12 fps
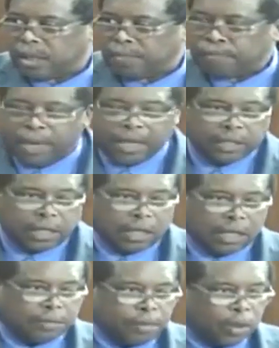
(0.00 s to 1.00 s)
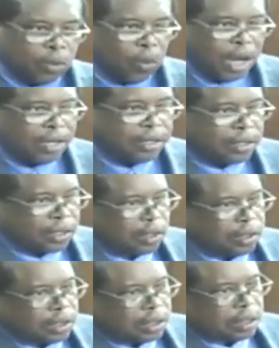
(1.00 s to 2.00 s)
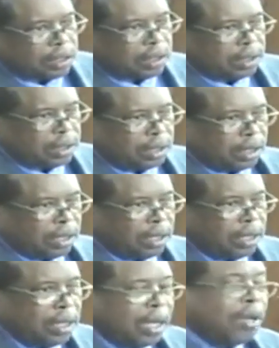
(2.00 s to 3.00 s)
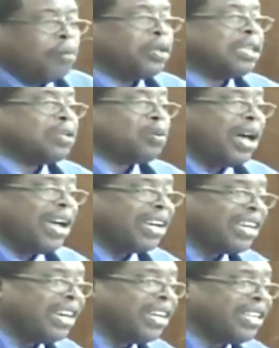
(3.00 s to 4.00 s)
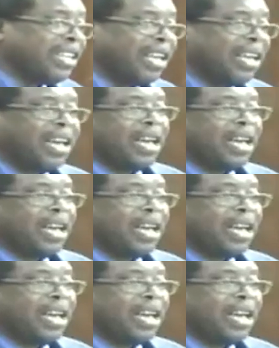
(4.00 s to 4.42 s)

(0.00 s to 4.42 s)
Pension is but one such thing. And which is why, again, I